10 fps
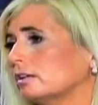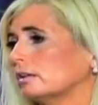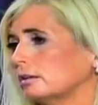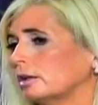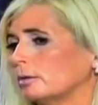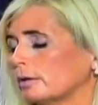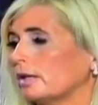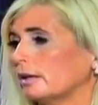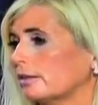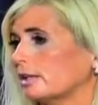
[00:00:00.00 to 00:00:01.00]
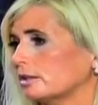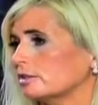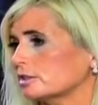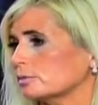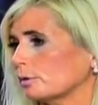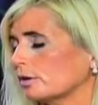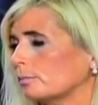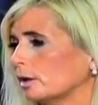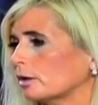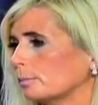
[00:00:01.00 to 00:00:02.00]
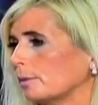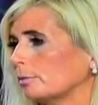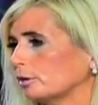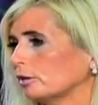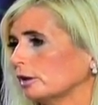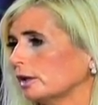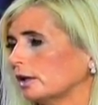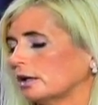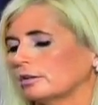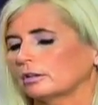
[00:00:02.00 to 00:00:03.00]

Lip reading: that, and I think this is where the American people are looking at.